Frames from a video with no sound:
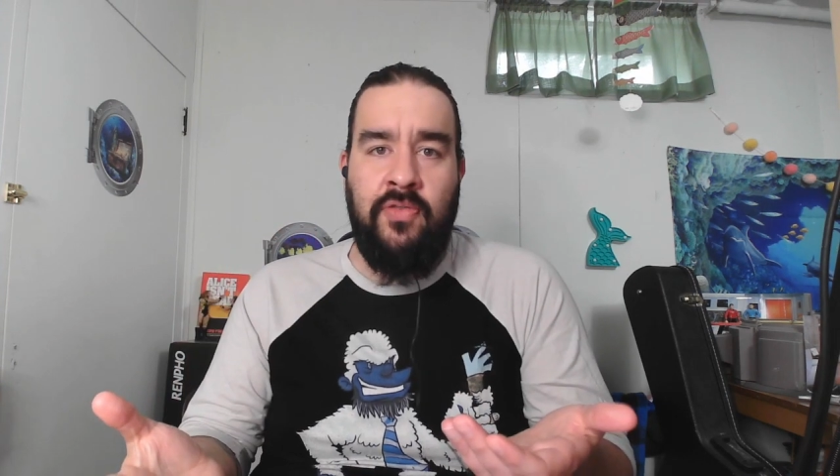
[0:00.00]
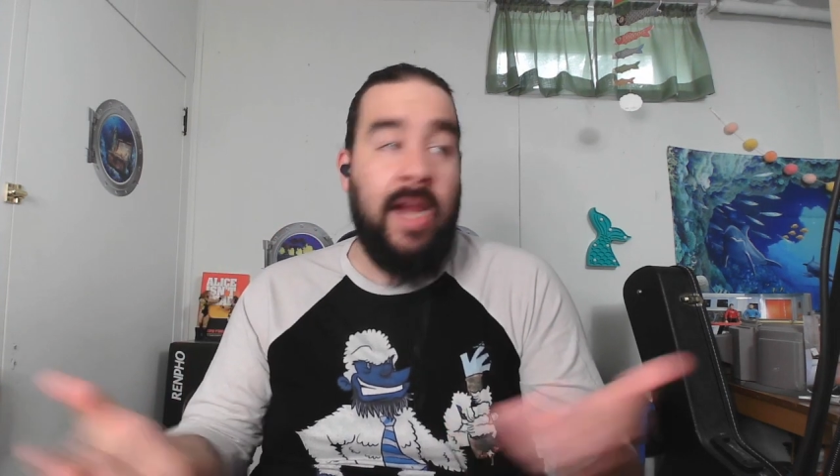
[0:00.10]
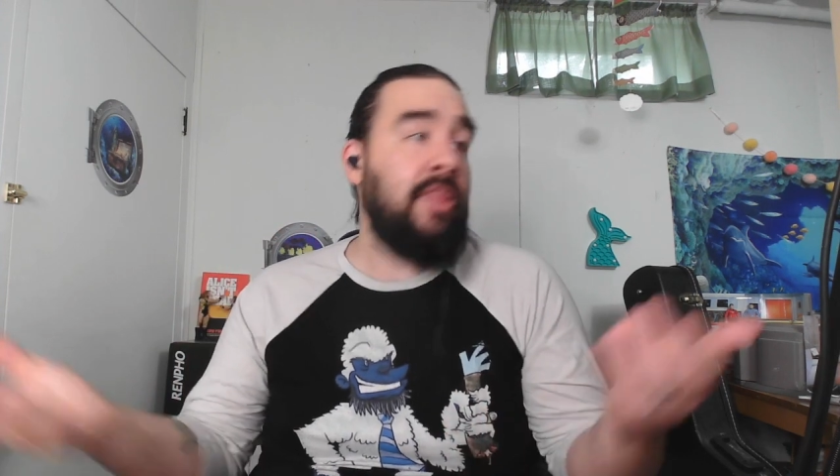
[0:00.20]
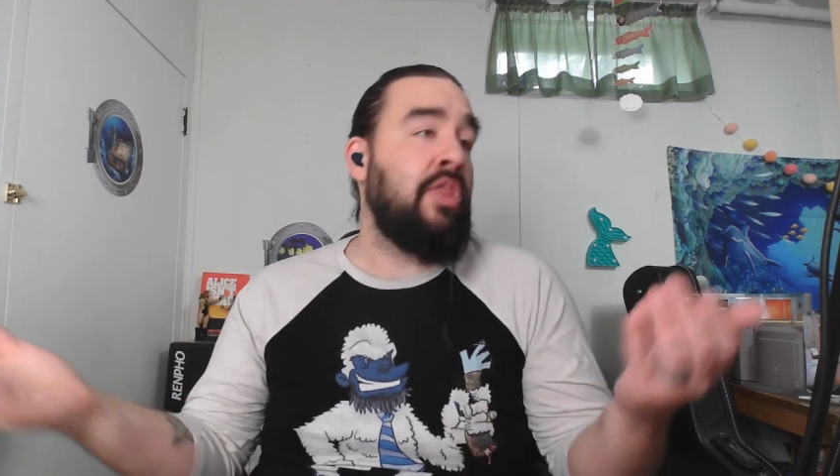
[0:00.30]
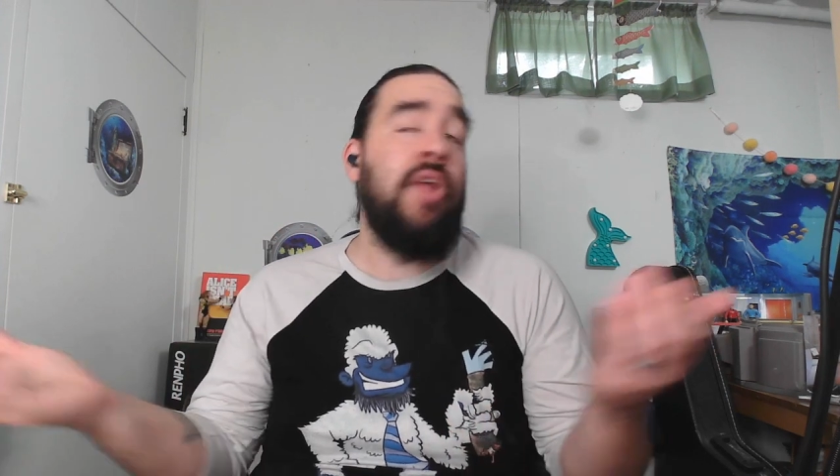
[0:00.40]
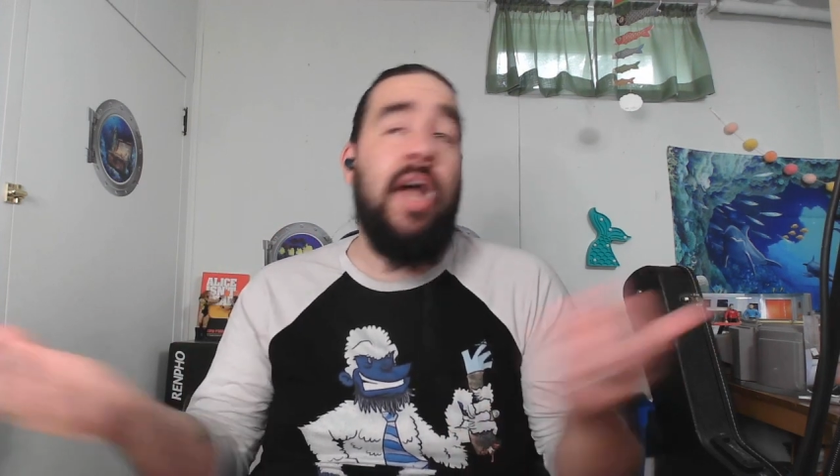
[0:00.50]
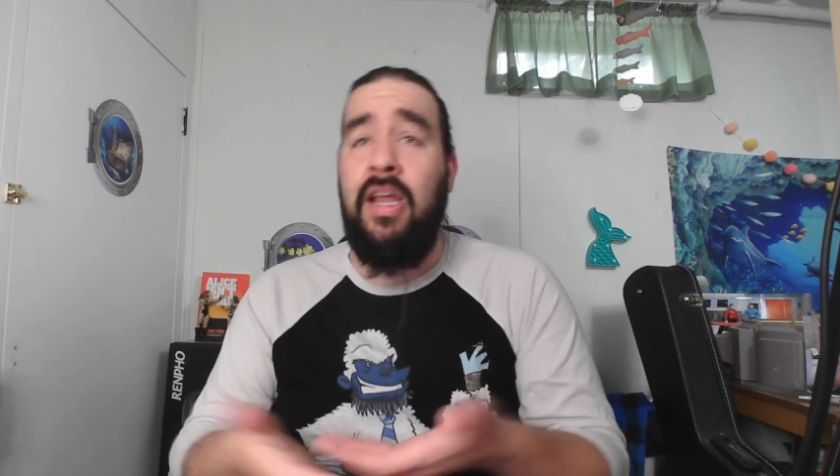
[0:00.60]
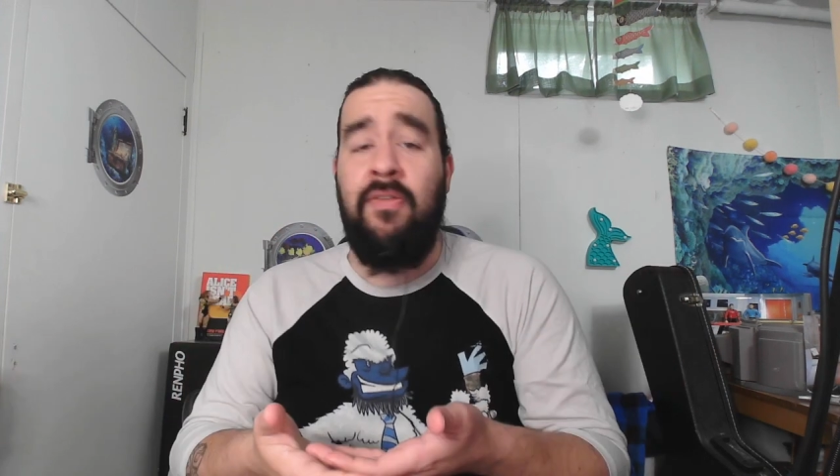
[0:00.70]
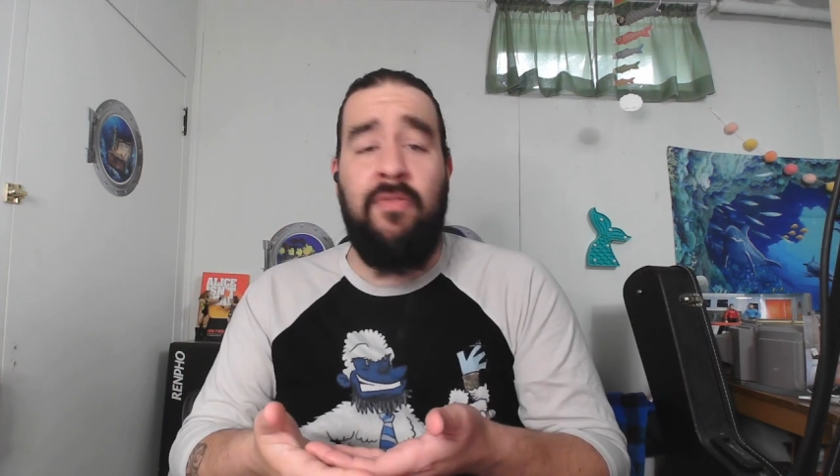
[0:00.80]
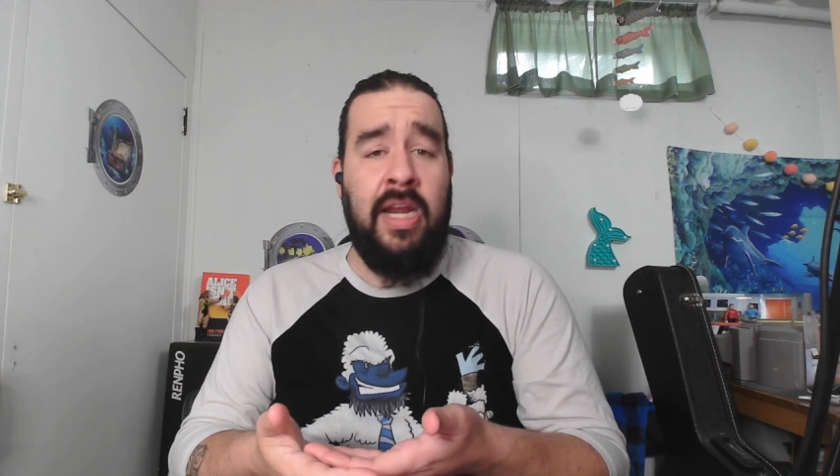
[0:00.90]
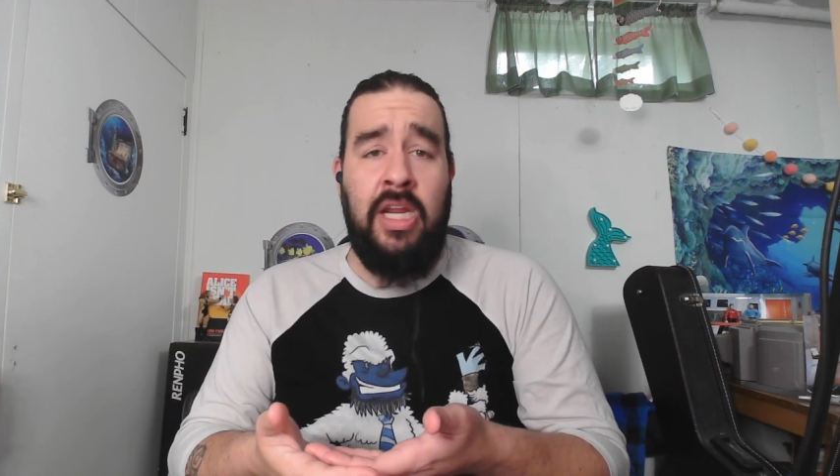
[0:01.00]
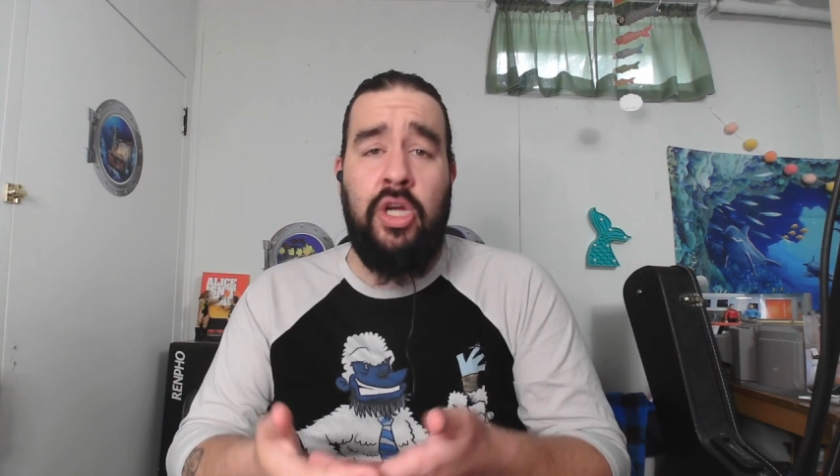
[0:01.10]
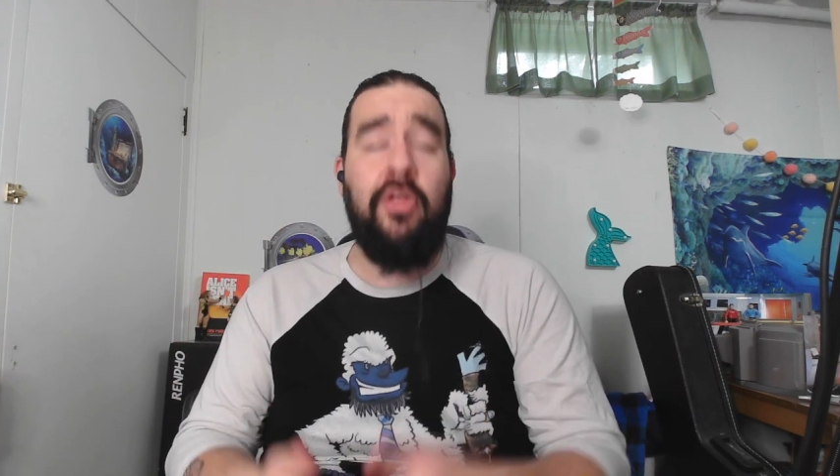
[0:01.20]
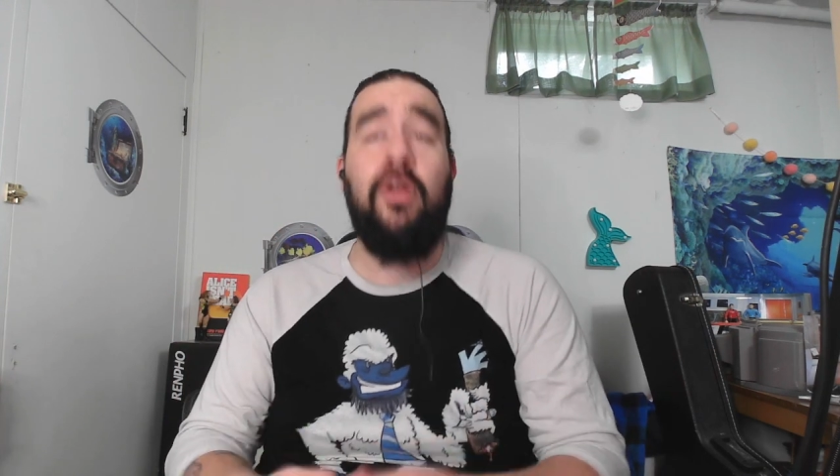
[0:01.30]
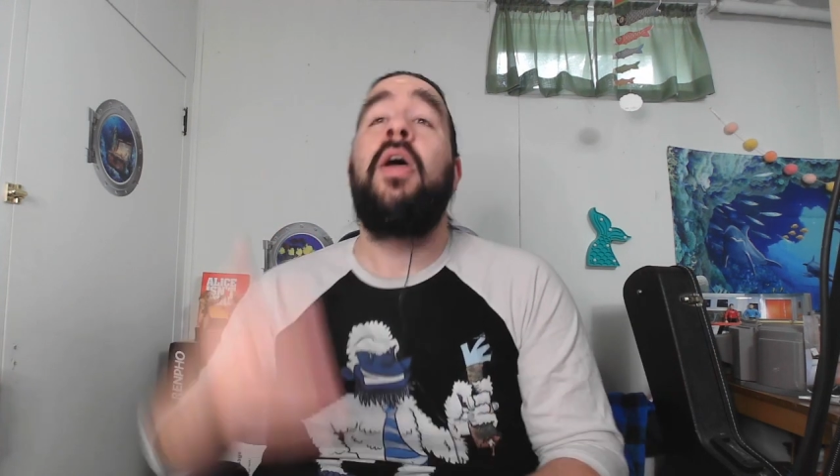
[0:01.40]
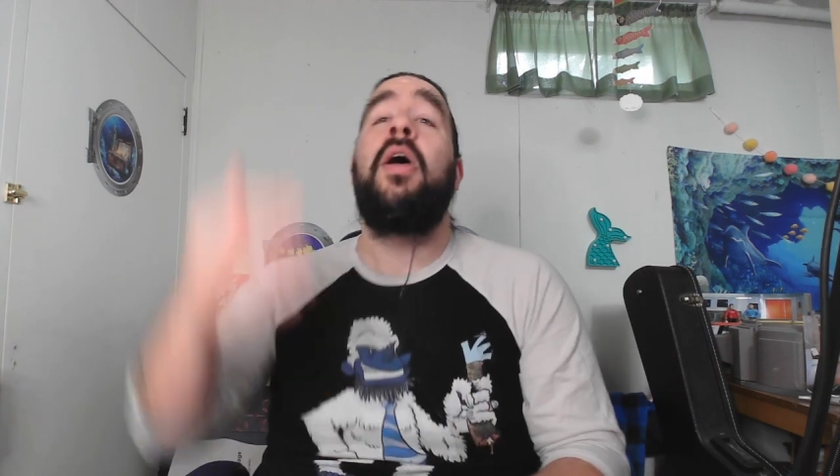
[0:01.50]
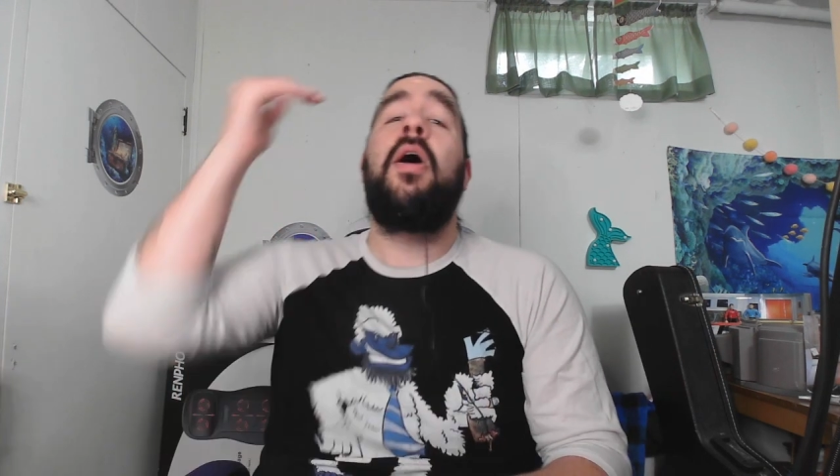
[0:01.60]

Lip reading: fight. They're not going to fight each other.